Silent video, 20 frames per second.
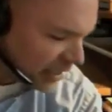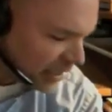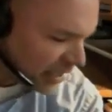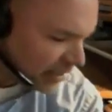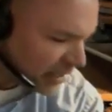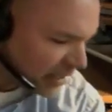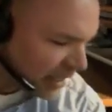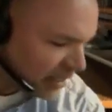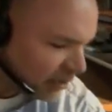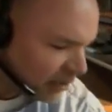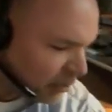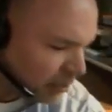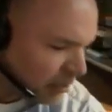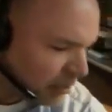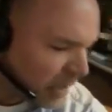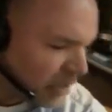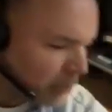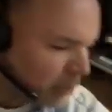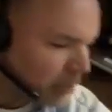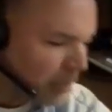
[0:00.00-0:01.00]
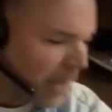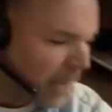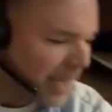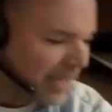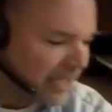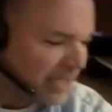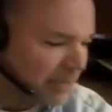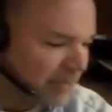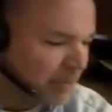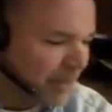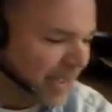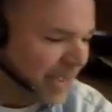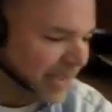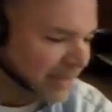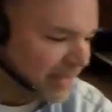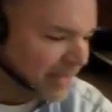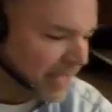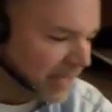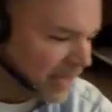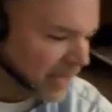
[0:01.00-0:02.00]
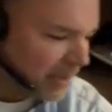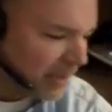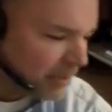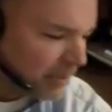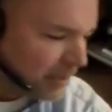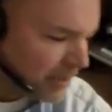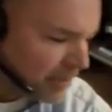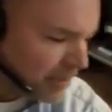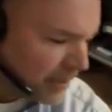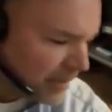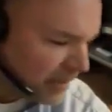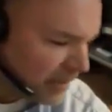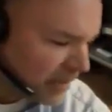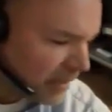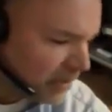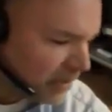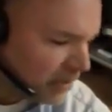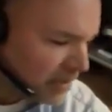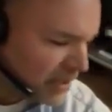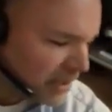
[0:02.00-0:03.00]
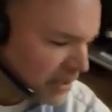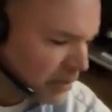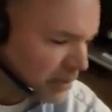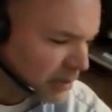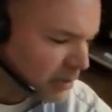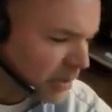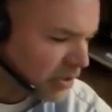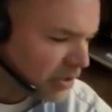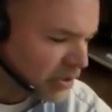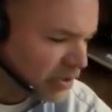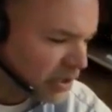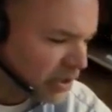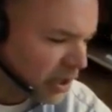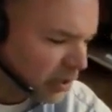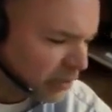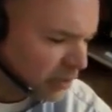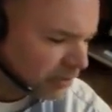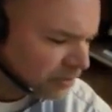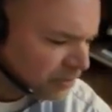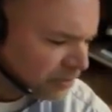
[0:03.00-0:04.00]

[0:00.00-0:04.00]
I, I don't I don't buy he can back that up. Have I looked into it much? No.